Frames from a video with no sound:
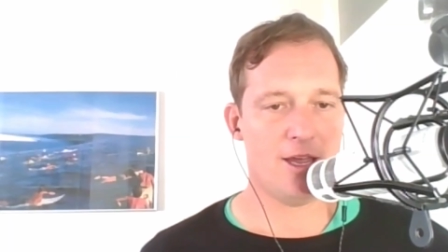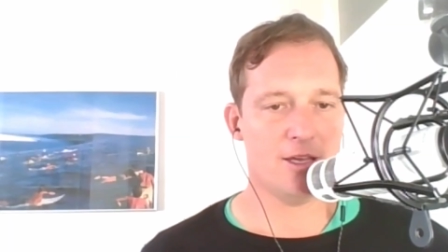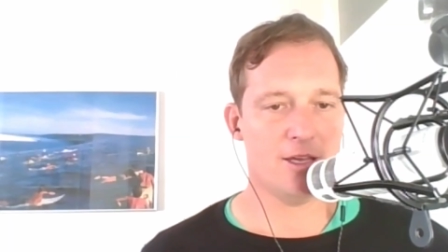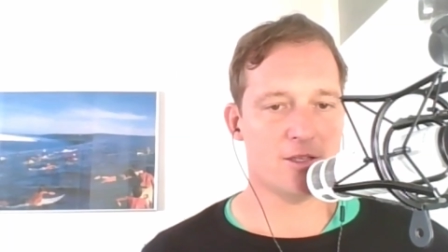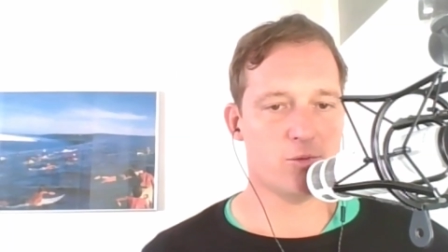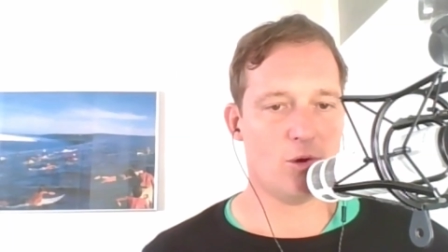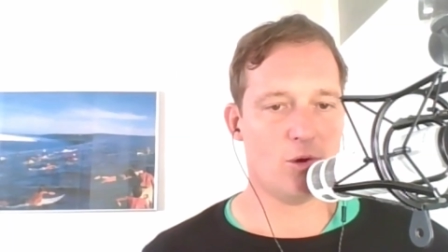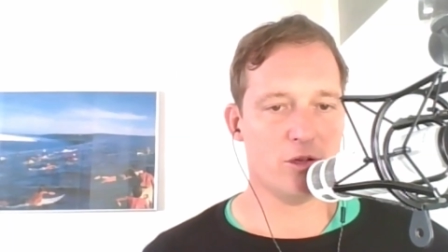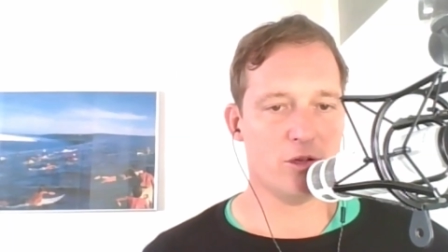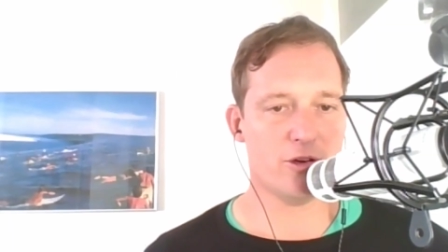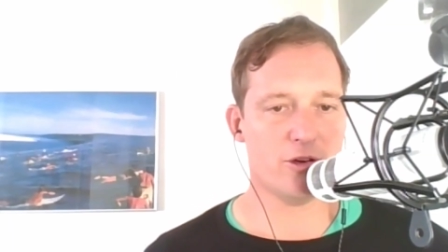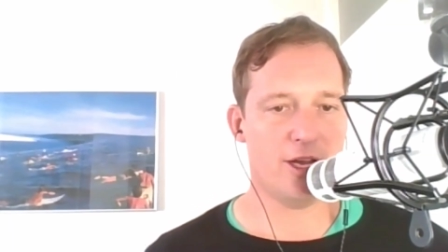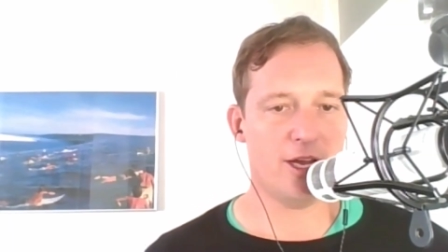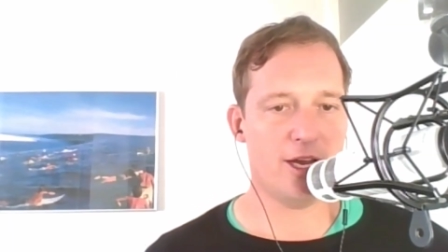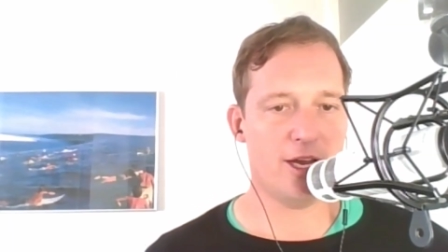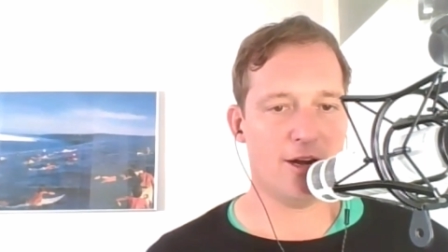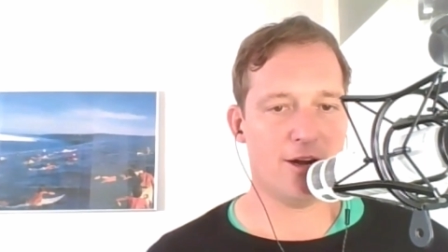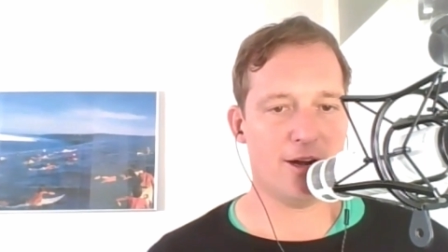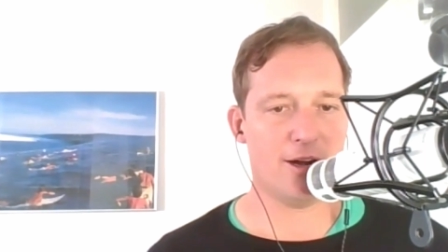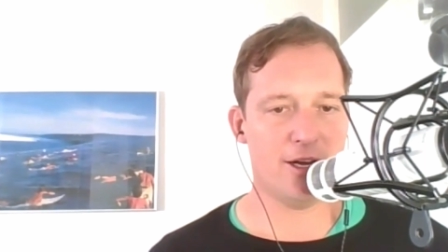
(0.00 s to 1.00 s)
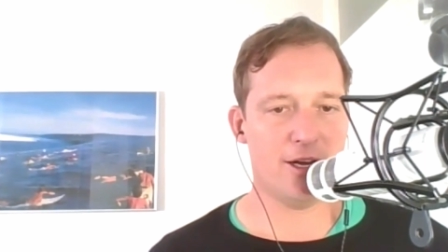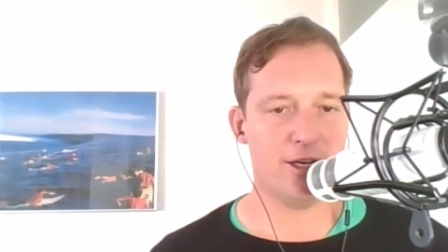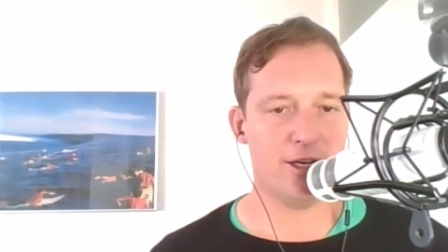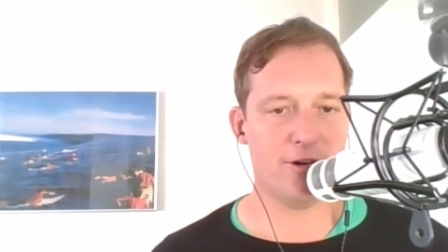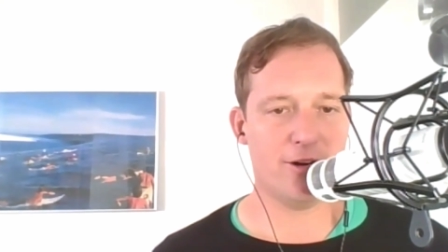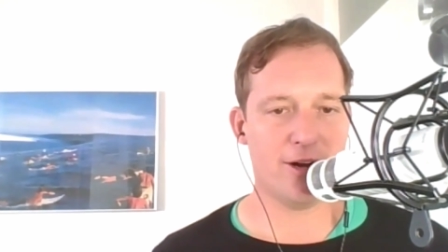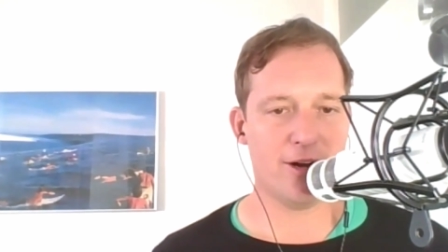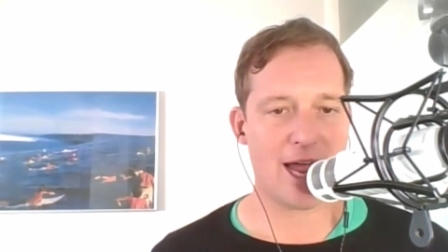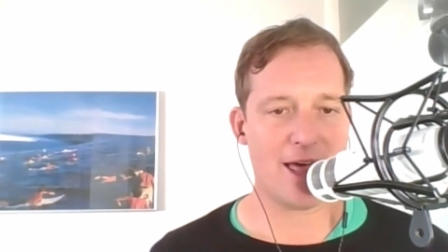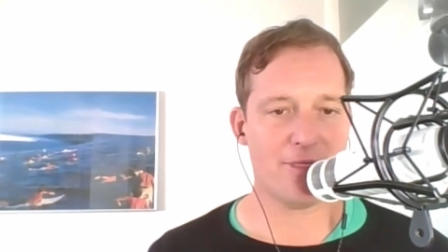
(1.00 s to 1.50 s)
it's Walter here, and
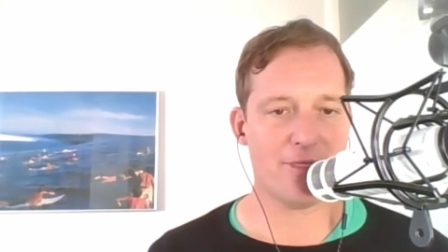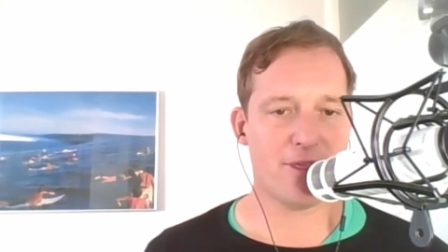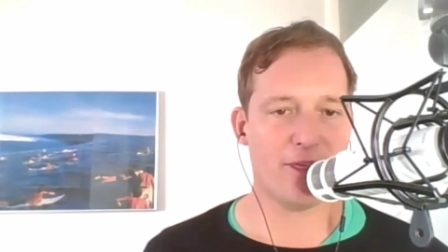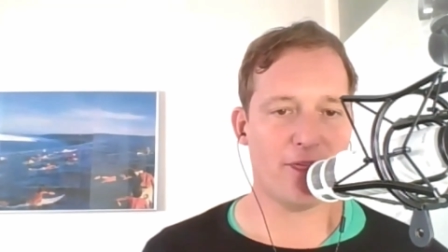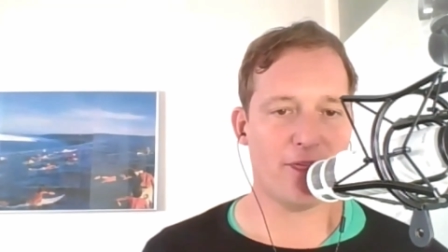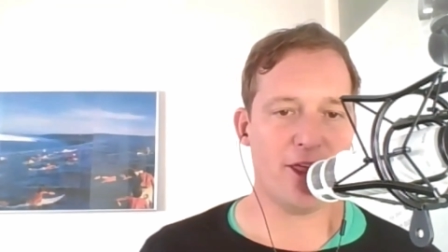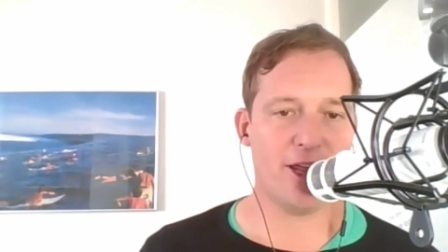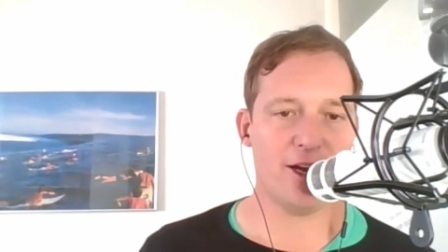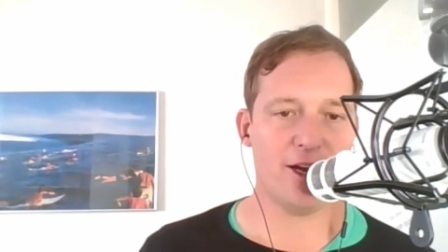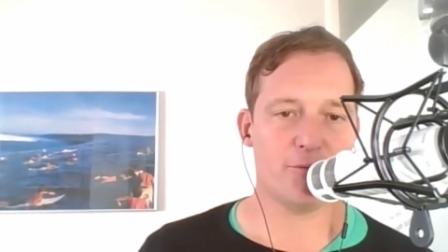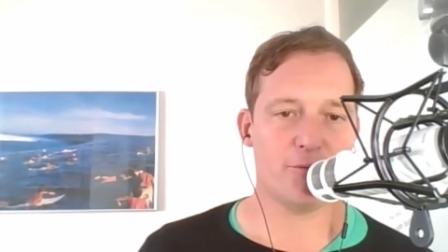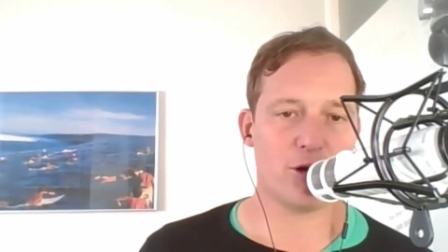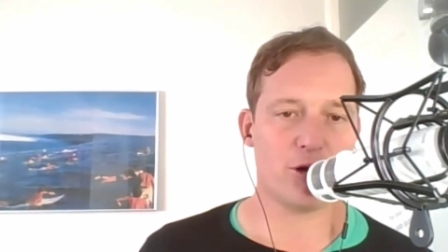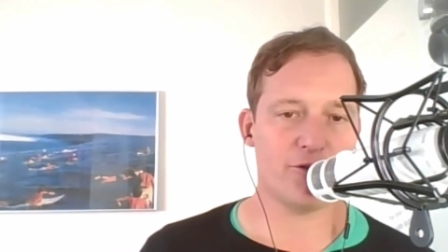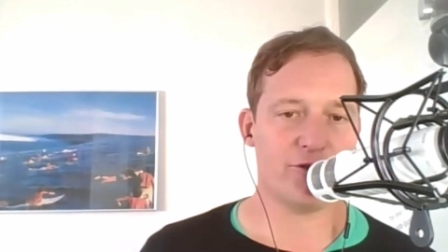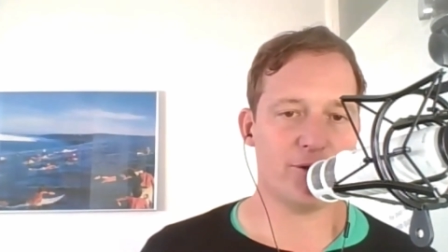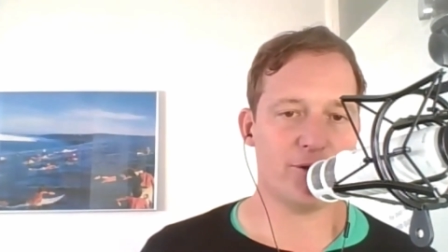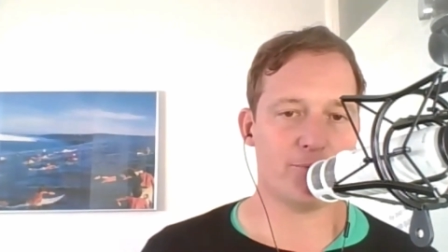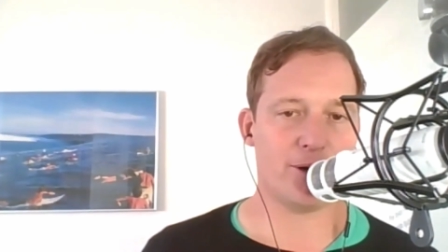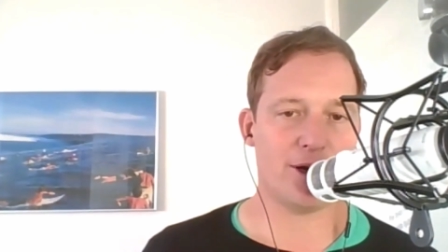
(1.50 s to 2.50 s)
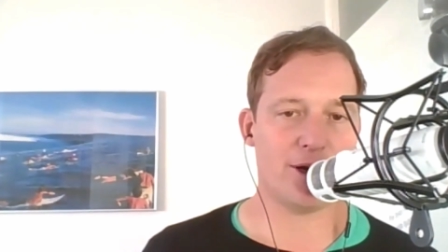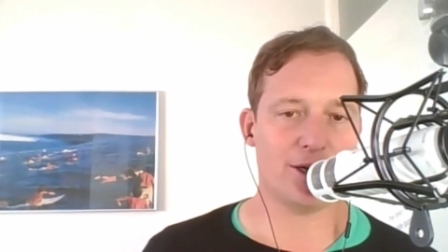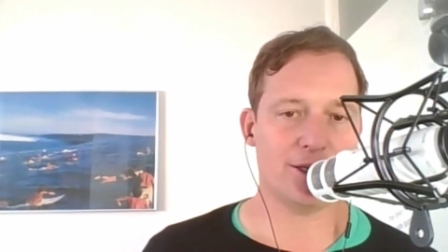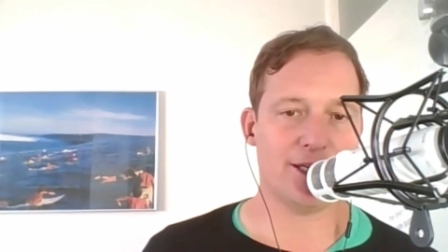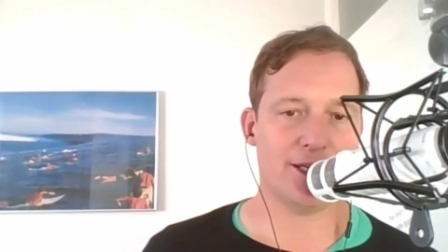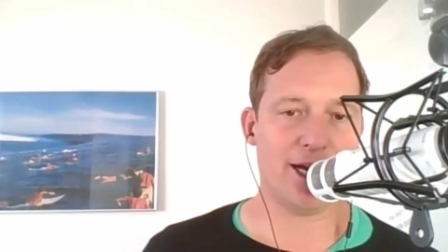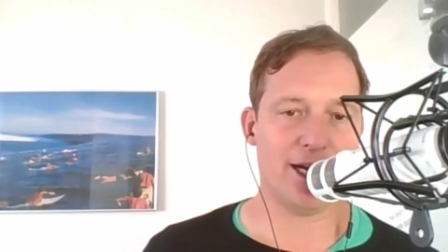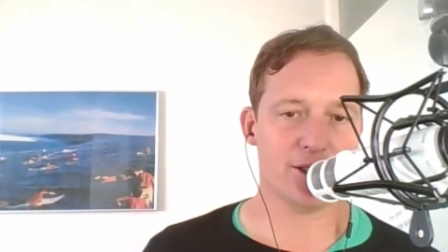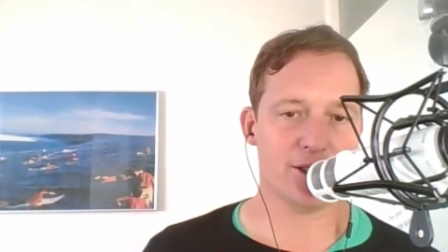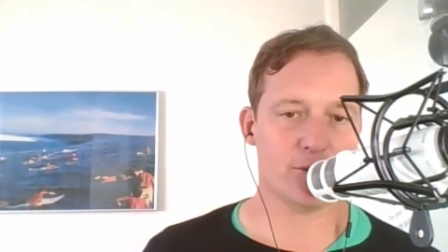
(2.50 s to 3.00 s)
you're at the Think Profit
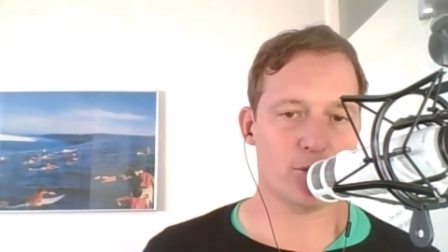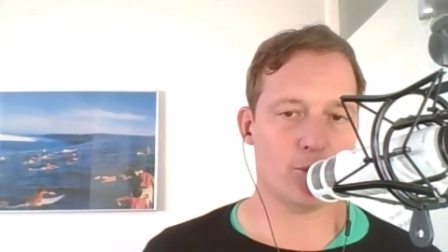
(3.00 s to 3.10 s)
Podcast,